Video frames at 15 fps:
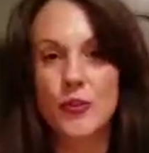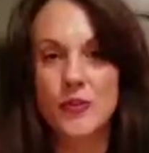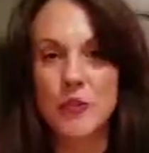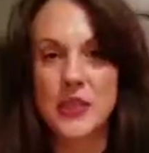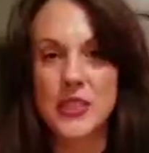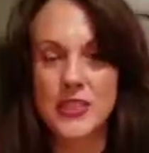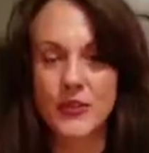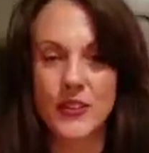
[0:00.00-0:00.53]

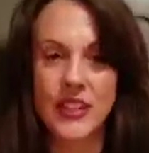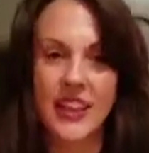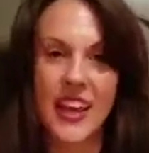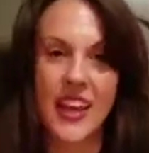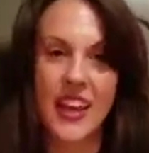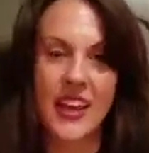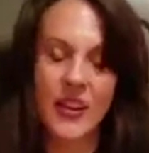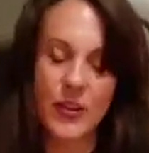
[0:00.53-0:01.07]
Miss
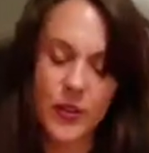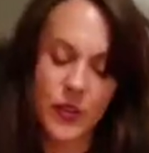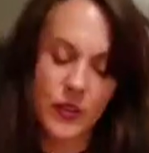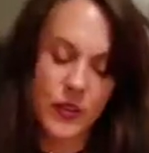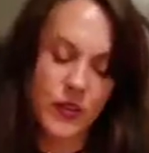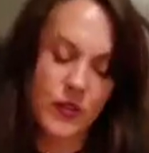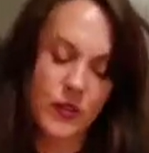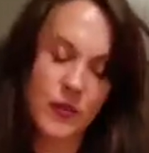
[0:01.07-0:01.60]
Renee, who
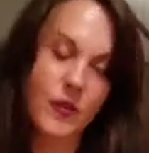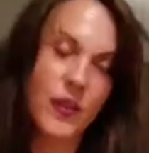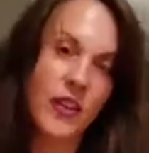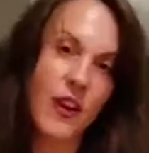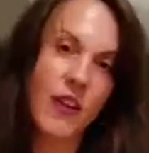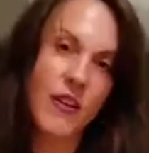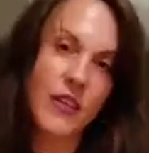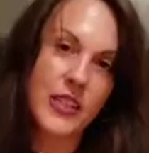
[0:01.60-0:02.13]
will
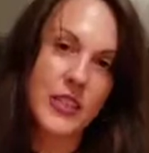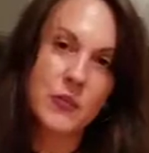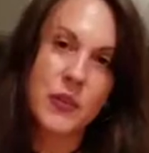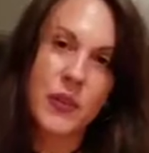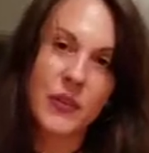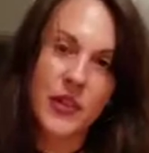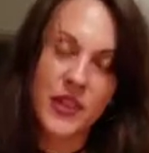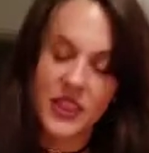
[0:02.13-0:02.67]
always be
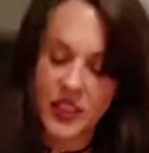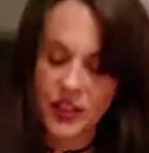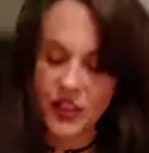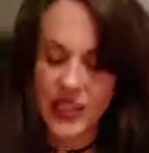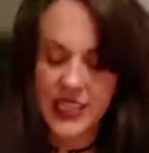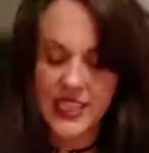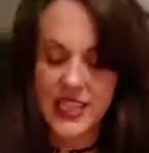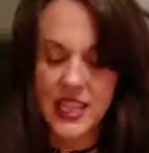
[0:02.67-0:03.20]
one of the
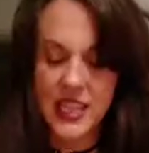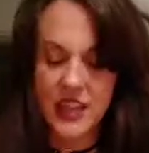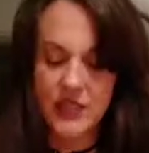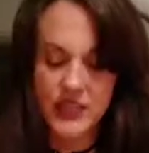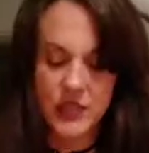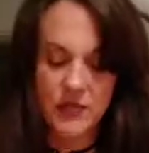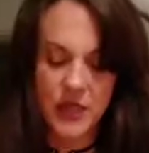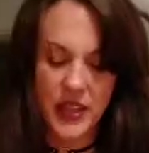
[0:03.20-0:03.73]
greatest loves of
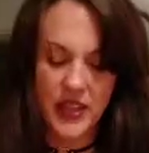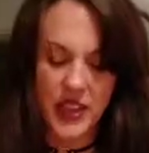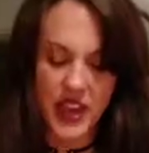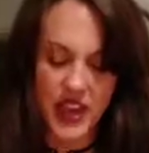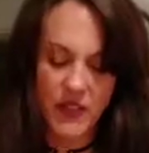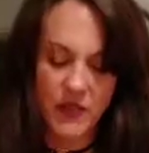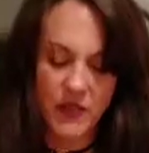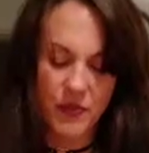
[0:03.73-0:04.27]
my life.